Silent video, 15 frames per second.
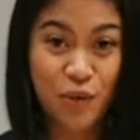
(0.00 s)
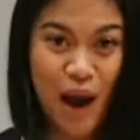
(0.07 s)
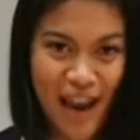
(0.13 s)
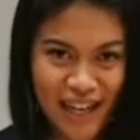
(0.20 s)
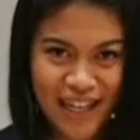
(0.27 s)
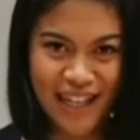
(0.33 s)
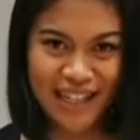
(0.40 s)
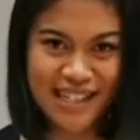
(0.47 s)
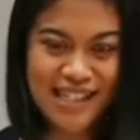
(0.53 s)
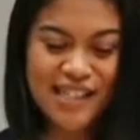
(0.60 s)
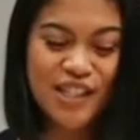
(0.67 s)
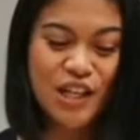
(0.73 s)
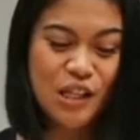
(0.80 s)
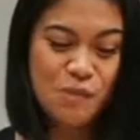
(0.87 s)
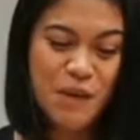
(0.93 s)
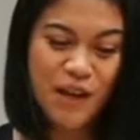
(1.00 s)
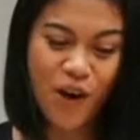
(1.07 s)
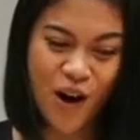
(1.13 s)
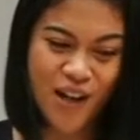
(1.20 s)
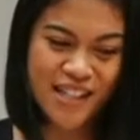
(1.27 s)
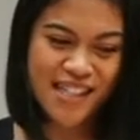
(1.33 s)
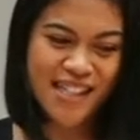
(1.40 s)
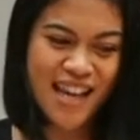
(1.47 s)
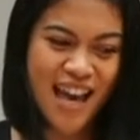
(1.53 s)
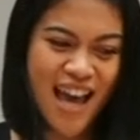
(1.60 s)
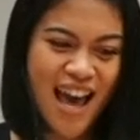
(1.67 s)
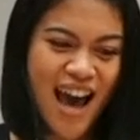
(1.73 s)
writings, just because